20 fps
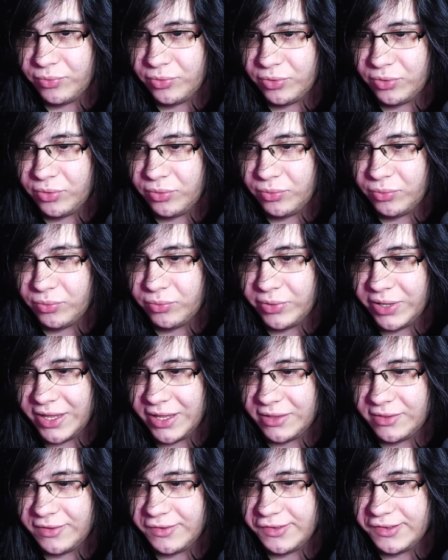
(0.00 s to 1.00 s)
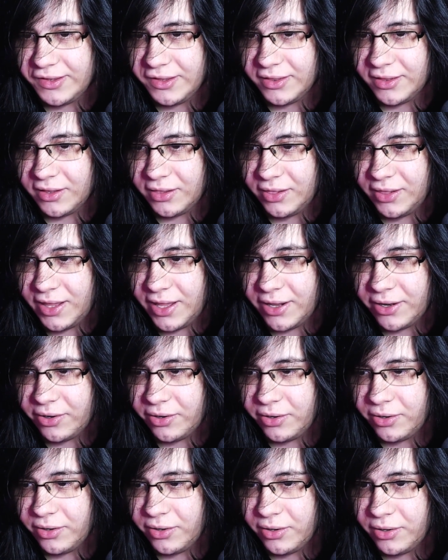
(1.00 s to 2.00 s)
you we get to see the
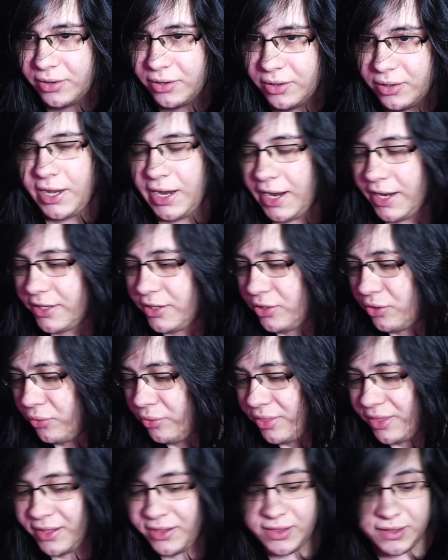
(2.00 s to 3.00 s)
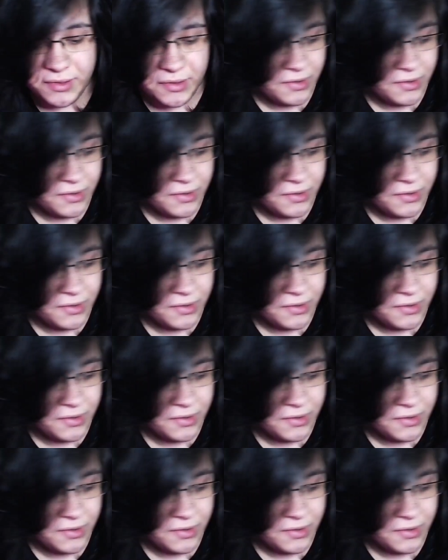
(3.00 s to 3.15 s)
letter. I don't think this